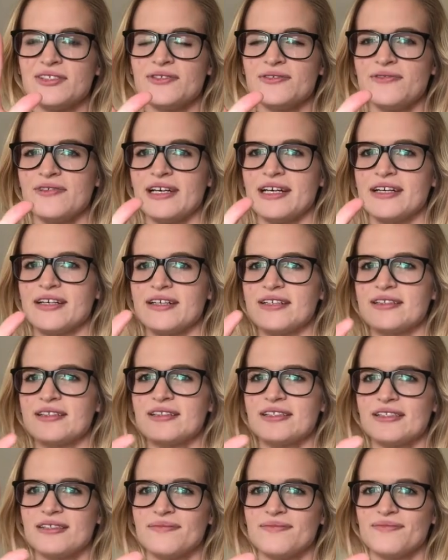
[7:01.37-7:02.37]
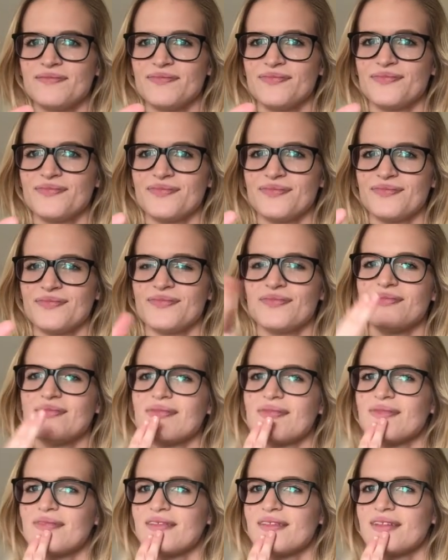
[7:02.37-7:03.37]
two fingers
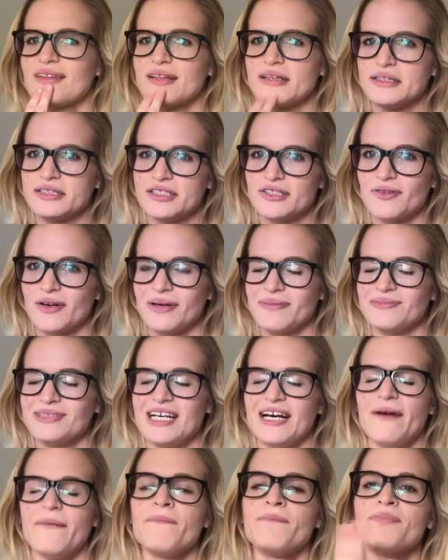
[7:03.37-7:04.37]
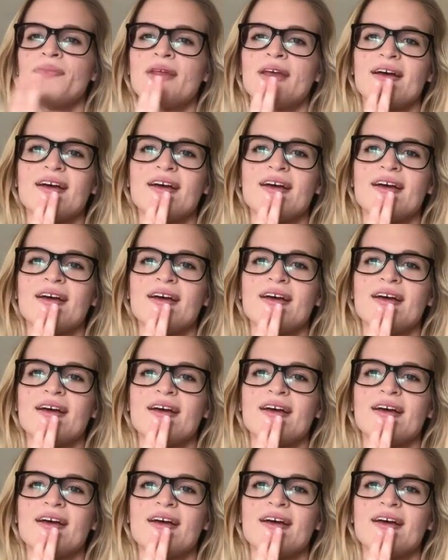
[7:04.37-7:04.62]
and swipe down.